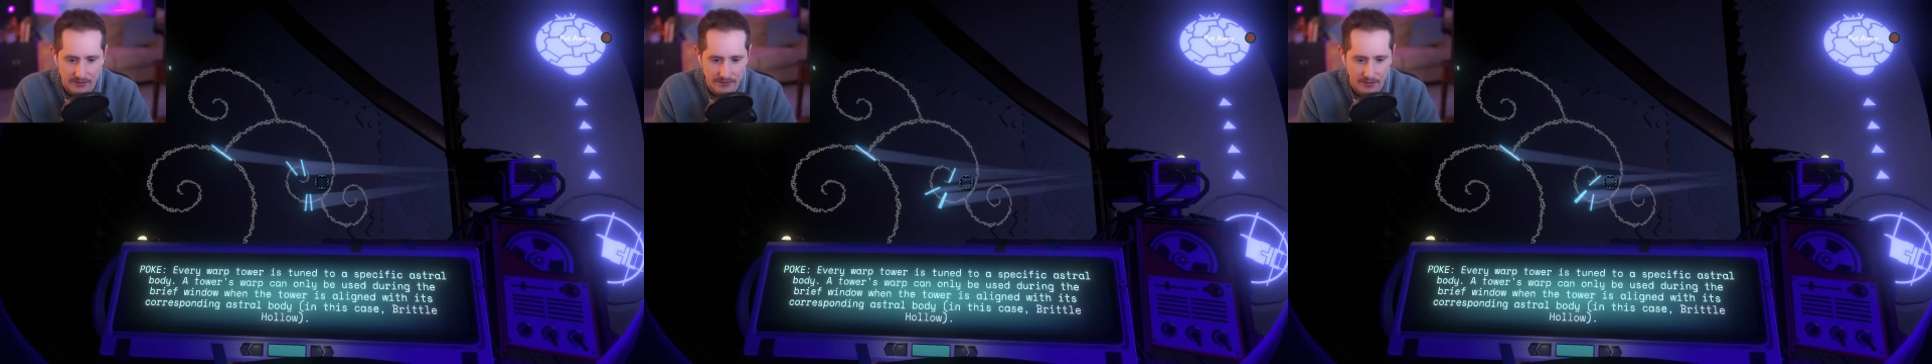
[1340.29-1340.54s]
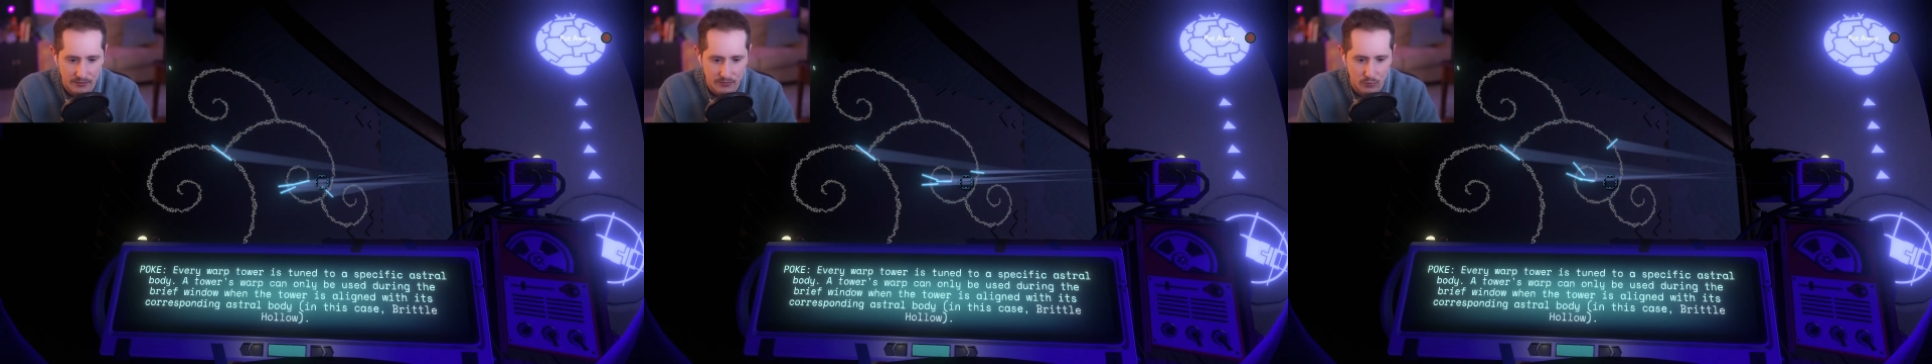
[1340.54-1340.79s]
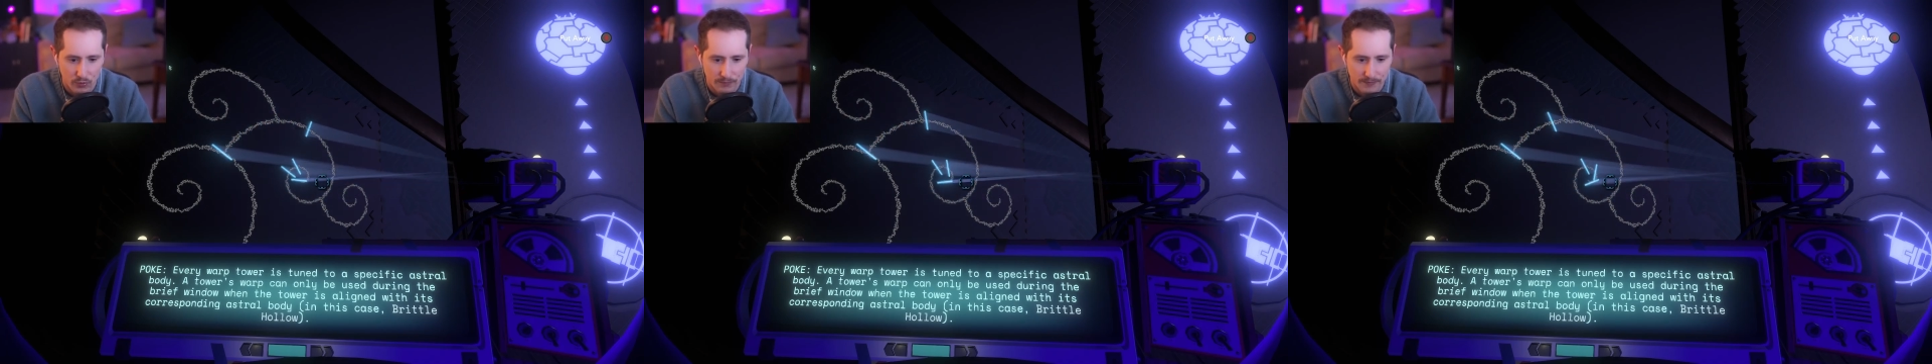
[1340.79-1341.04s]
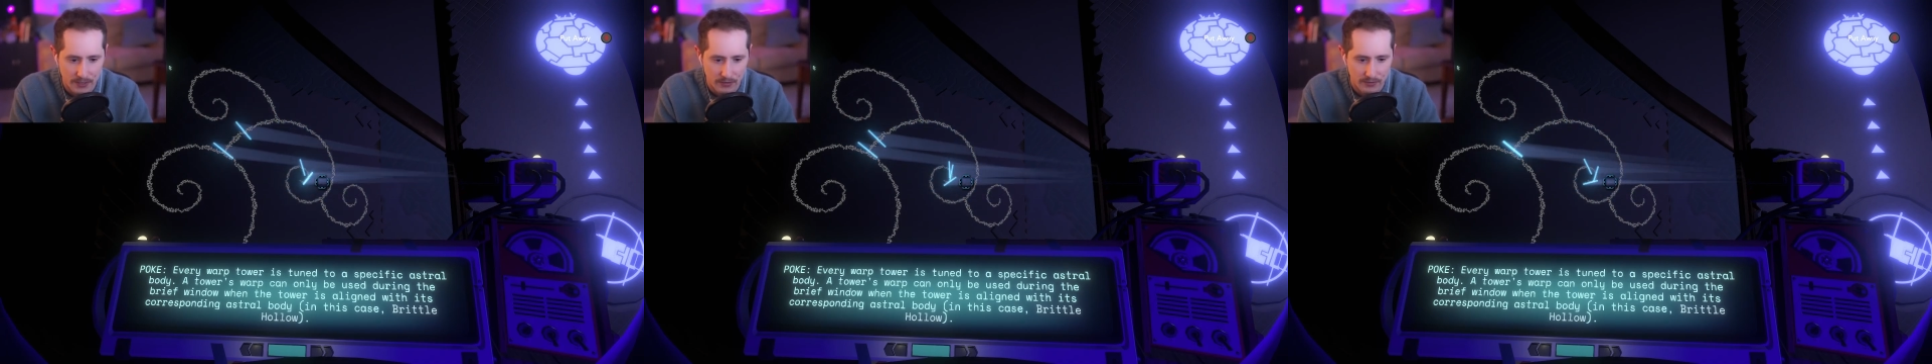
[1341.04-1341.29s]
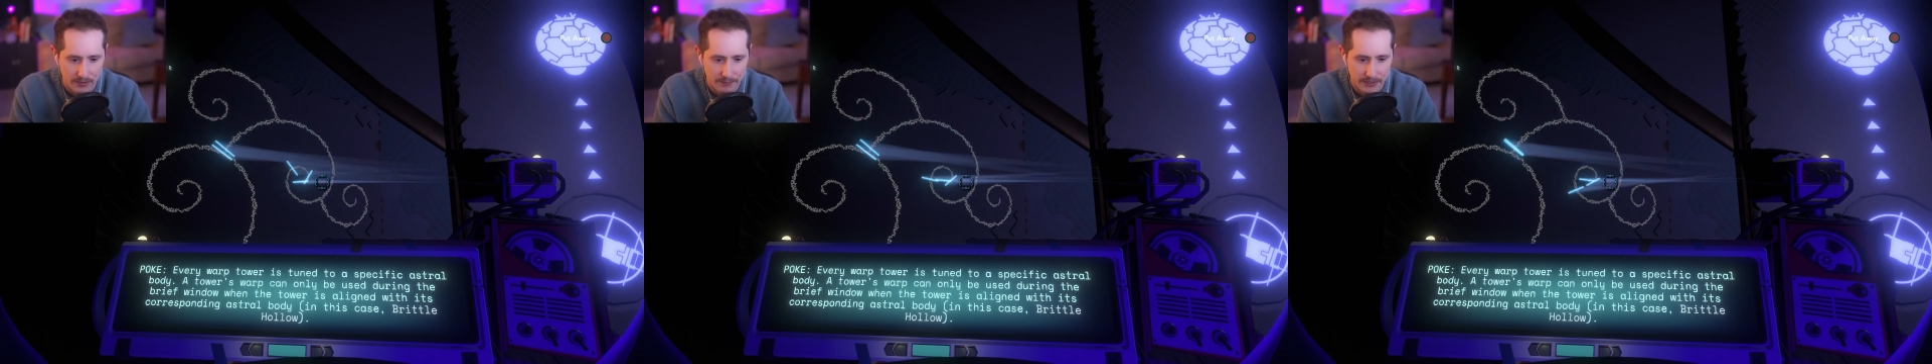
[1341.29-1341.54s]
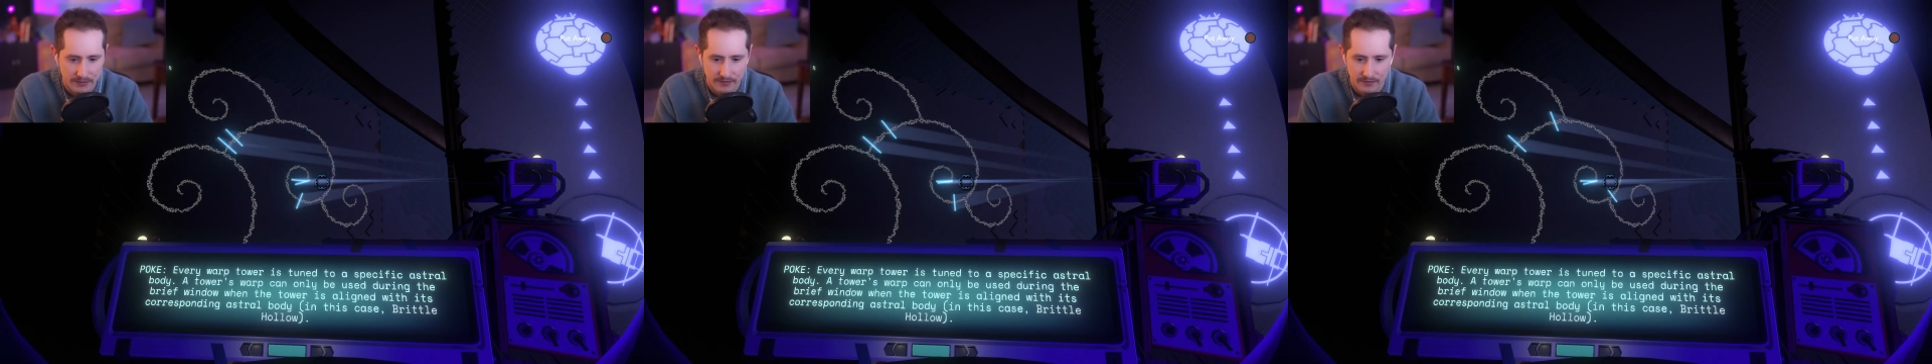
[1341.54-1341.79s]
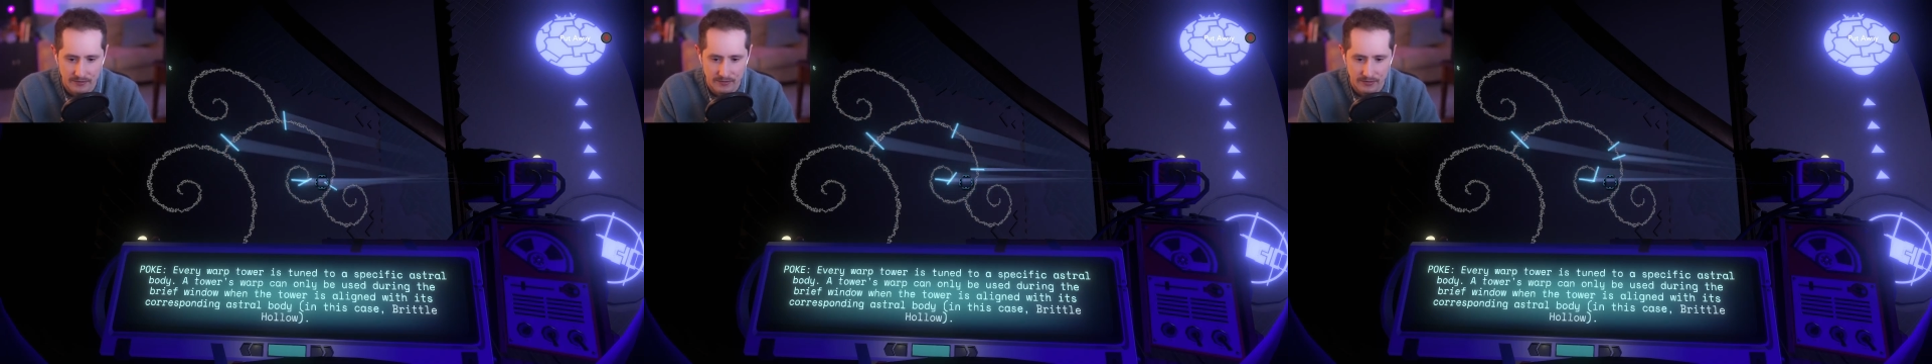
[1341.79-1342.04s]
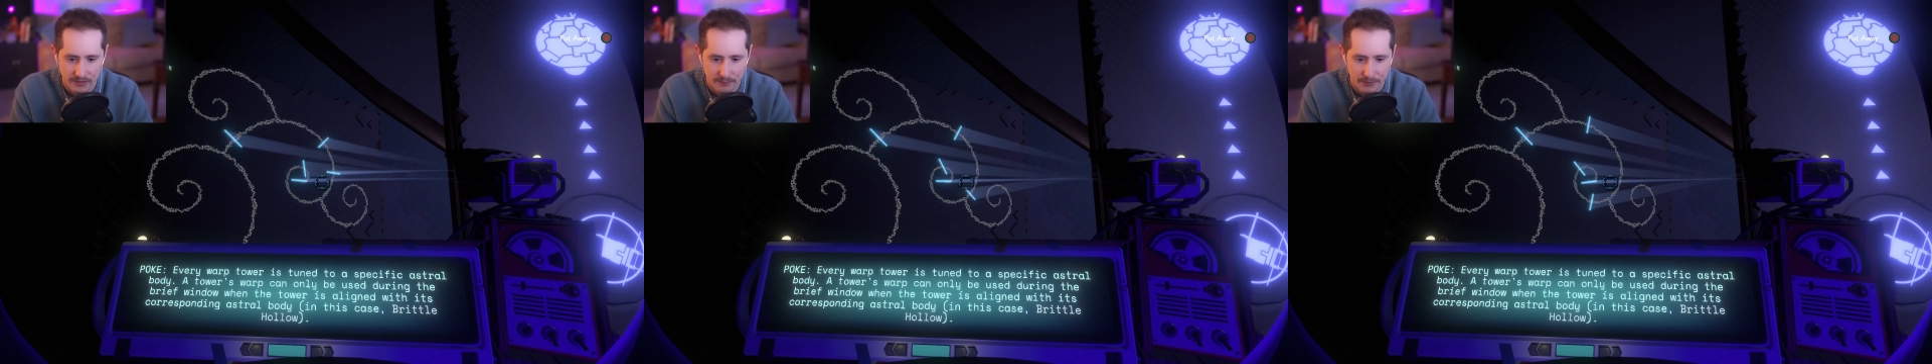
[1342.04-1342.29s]
tower's warp can only be
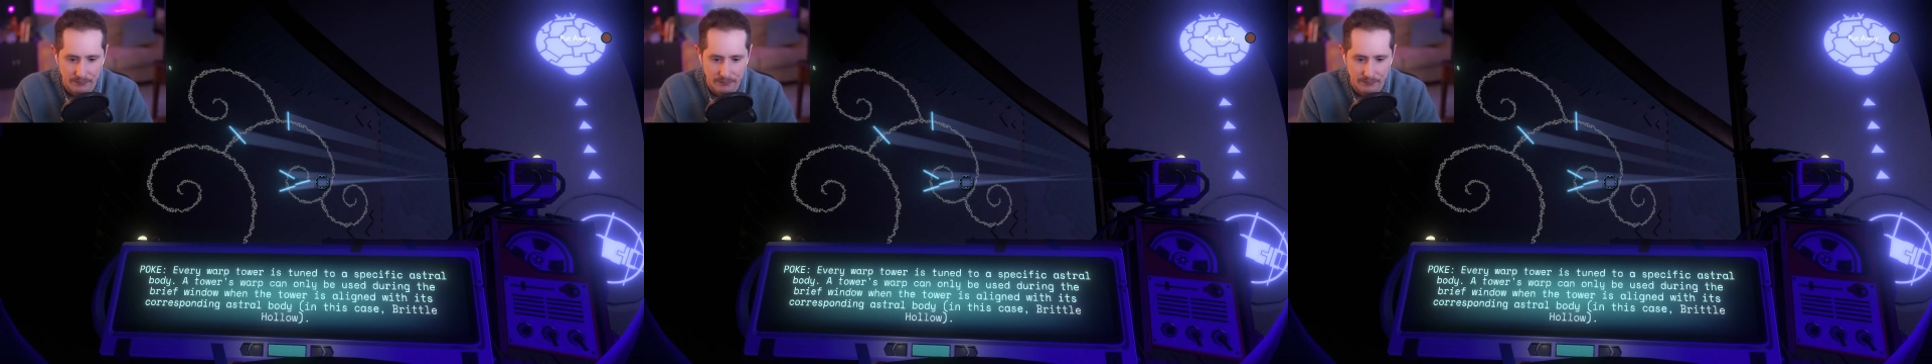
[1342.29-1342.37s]
during the brief